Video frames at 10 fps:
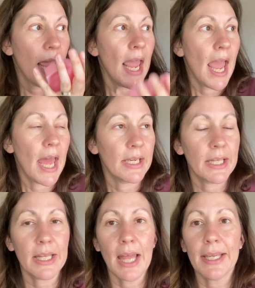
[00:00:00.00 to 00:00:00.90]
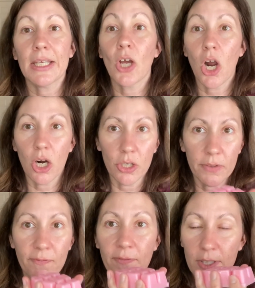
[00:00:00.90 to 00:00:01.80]
and like an
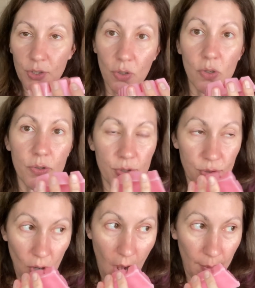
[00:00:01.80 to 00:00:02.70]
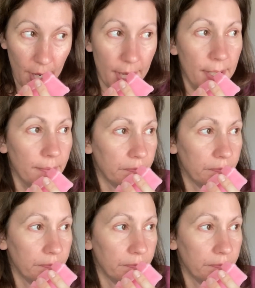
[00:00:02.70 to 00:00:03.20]
artificial strawberry